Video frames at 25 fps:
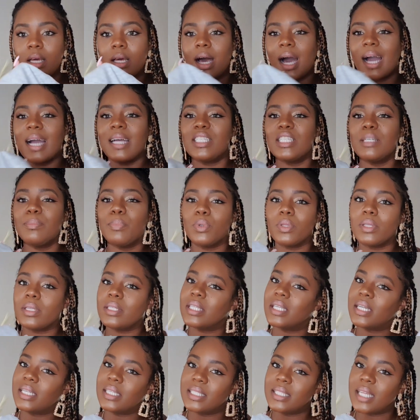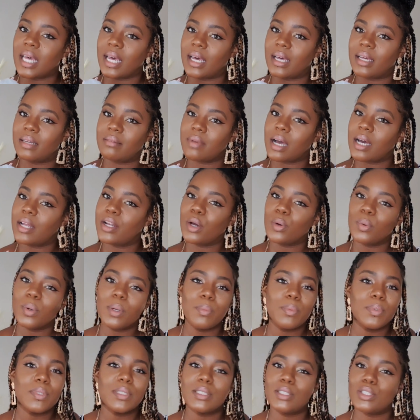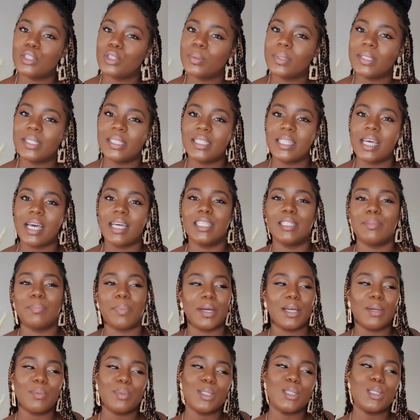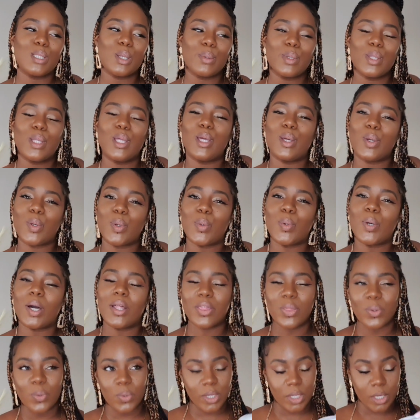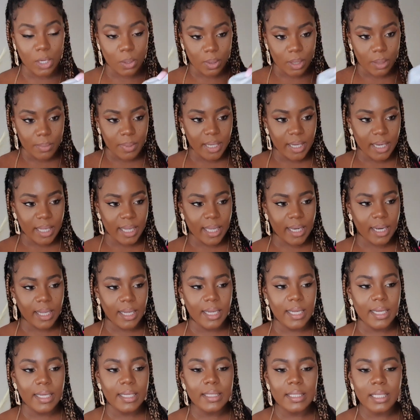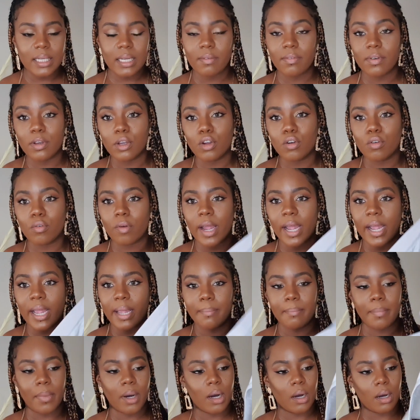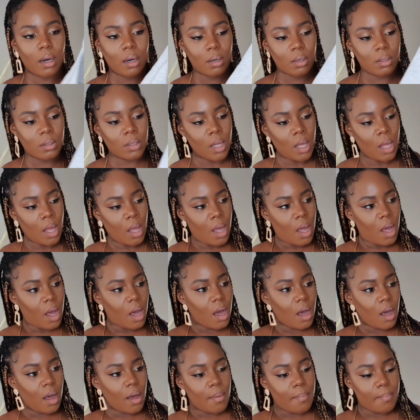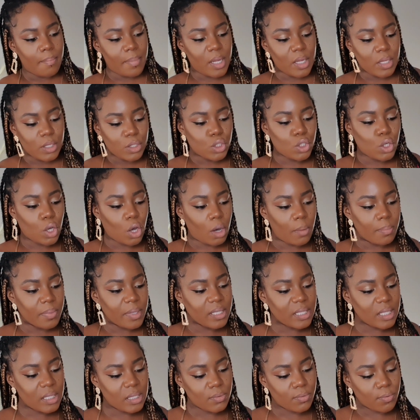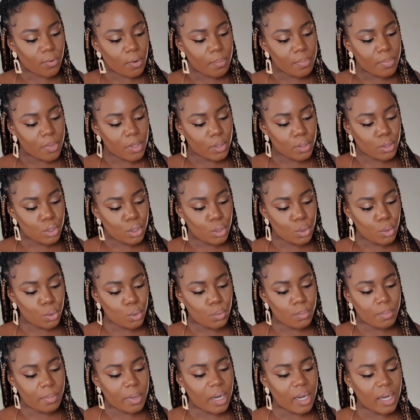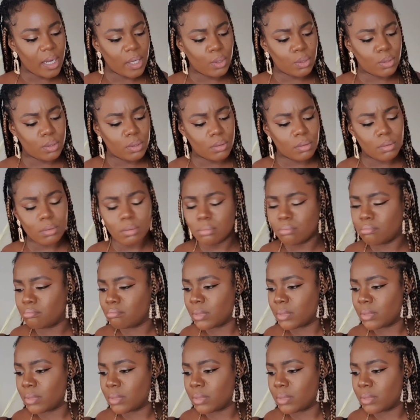I actually bought this in a set. I know we wasn't doing sets, but it was so cute. I thought, you know what, I'm gonna get it. It is another grey marl um, top. This is from the Two Mile.